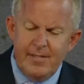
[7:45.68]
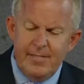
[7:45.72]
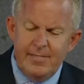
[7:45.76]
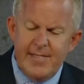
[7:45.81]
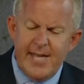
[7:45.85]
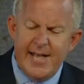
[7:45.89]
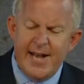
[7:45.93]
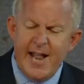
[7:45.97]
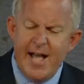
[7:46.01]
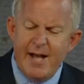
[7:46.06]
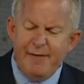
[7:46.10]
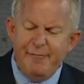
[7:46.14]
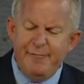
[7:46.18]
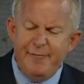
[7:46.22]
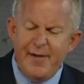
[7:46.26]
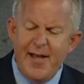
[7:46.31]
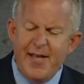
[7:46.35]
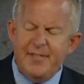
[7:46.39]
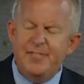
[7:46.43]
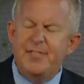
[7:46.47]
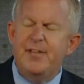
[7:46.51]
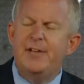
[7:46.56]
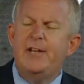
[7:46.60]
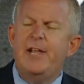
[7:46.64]
that our
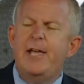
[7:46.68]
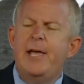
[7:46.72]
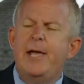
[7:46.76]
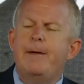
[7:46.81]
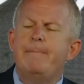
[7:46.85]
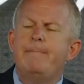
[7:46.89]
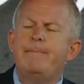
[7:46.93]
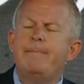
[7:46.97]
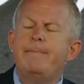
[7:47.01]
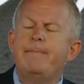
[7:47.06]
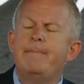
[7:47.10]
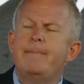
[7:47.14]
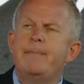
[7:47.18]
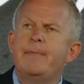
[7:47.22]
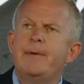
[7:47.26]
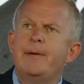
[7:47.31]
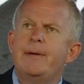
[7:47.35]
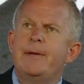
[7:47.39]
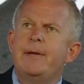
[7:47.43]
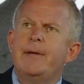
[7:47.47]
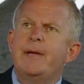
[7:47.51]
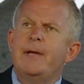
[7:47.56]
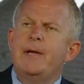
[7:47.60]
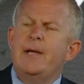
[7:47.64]
faith in Him
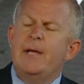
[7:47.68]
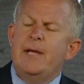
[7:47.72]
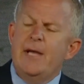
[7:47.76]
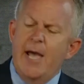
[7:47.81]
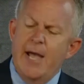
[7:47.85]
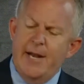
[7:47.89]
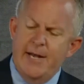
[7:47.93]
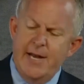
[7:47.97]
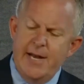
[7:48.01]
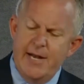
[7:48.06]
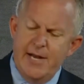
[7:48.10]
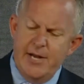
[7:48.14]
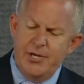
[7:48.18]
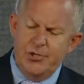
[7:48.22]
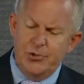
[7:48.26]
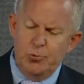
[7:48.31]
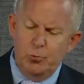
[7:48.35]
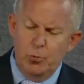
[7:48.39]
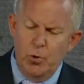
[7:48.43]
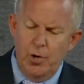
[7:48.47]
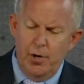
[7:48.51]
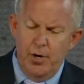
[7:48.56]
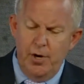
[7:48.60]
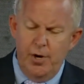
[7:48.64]
and in His
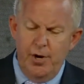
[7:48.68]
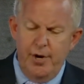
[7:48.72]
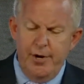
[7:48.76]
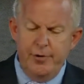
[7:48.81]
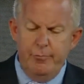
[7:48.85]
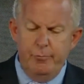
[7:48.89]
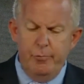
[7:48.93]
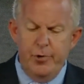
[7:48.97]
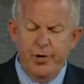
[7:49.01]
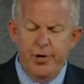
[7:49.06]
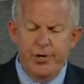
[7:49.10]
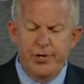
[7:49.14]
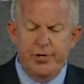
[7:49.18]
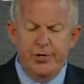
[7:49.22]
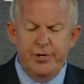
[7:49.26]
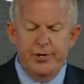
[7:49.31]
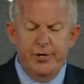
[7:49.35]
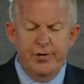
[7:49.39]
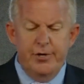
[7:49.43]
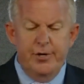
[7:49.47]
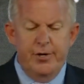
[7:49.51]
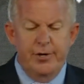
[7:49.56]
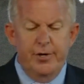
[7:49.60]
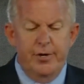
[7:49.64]
word would
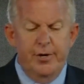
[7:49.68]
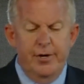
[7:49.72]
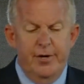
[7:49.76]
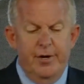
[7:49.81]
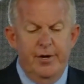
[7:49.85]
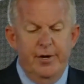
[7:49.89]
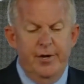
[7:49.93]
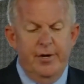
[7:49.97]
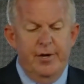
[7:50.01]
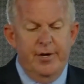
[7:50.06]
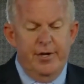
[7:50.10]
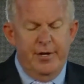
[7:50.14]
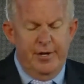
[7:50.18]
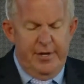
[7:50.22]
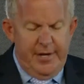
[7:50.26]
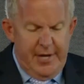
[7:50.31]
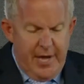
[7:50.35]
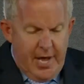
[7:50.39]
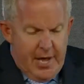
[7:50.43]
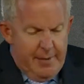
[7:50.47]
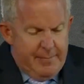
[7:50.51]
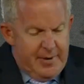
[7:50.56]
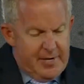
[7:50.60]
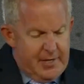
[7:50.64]

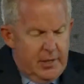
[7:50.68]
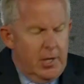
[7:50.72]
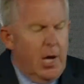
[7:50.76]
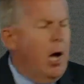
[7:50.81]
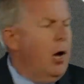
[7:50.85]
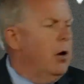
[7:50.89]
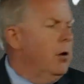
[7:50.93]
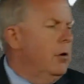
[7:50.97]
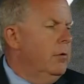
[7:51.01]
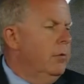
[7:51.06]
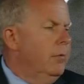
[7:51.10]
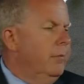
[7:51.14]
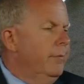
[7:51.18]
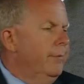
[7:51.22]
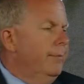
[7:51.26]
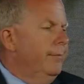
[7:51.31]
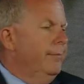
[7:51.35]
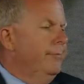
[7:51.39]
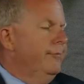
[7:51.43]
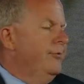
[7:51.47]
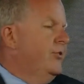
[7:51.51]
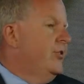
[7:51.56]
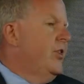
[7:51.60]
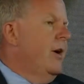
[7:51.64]
come and go
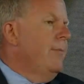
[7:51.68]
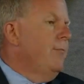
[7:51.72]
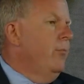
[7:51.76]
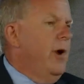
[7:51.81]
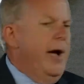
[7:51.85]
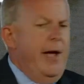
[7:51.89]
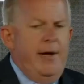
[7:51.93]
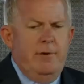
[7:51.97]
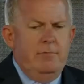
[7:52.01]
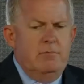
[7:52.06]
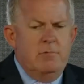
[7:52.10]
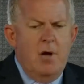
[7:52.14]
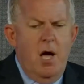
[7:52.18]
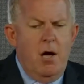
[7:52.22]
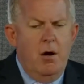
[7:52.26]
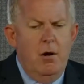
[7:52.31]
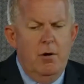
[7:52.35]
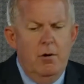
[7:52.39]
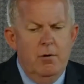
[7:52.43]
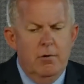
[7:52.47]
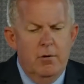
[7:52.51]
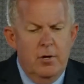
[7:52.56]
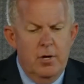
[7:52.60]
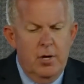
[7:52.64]
some way.
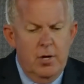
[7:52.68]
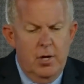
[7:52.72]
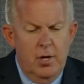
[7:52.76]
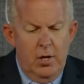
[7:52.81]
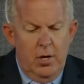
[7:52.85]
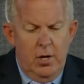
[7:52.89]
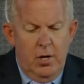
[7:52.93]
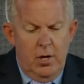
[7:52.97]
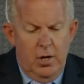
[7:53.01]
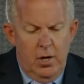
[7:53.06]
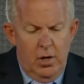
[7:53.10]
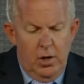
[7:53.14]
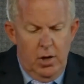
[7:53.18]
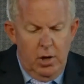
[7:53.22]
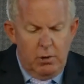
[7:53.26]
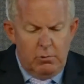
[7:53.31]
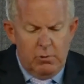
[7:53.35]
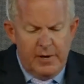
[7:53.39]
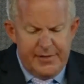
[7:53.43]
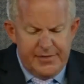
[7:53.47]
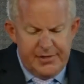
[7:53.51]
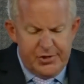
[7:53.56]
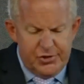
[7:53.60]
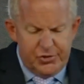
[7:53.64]
No. Look
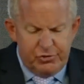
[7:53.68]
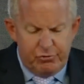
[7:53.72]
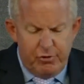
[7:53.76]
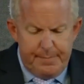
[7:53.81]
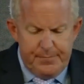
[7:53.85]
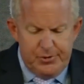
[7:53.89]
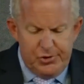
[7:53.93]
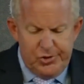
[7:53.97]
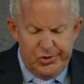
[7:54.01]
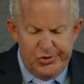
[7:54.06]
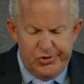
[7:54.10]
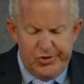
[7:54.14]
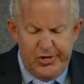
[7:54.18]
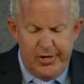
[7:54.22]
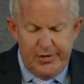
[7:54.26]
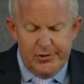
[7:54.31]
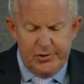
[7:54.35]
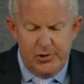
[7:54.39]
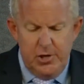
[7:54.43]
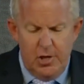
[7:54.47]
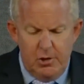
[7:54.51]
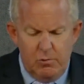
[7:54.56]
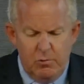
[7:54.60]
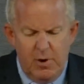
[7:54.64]
what the scripture
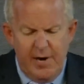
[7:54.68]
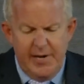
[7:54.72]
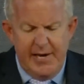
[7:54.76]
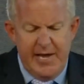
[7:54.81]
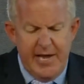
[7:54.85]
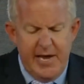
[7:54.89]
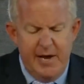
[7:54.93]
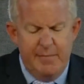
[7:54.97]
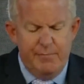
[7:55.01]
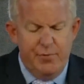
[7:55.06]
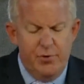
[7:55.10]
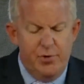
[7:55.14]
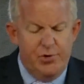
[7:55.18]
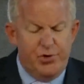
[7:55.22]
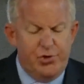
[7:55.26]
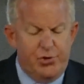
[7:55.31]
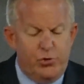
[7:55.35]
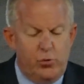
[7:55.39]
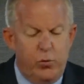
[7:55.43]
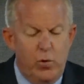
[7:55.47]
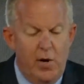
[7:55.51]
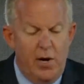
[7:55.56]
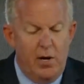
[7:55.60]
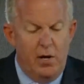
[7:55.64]
says. Look what Hebrews
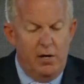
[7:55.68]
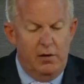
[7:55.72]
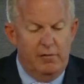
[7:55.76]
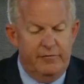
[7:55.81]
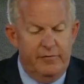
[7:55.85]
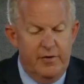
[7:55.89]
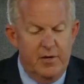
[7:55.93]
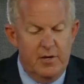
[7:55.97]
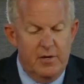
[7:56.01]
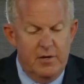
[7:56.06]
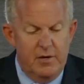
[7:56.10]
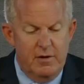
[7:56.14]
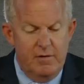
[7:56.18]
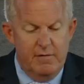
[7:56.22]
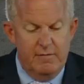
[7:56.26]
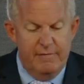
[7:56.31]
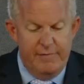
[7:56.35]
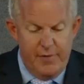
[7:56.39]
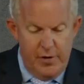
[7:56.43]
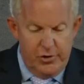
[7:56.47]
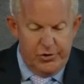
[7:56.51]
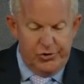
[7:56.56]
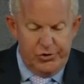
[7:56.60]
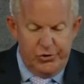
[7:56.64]
12
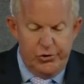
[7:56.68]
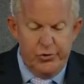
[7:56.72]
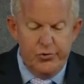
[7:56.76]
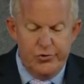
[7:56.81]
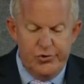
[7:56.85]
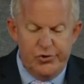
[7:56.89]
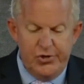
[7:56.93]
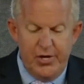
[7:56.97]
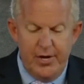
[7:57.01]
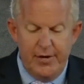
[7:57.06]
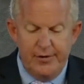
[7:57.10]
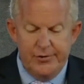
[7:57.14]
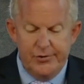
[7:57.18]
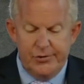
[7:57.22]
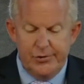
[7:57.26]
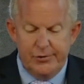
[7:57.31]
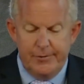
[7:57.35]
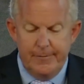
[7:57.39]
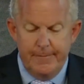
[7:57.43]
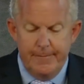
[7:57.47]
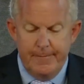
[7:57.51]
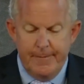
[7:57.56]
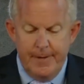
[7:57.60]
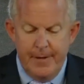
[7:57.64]
verse 2 says.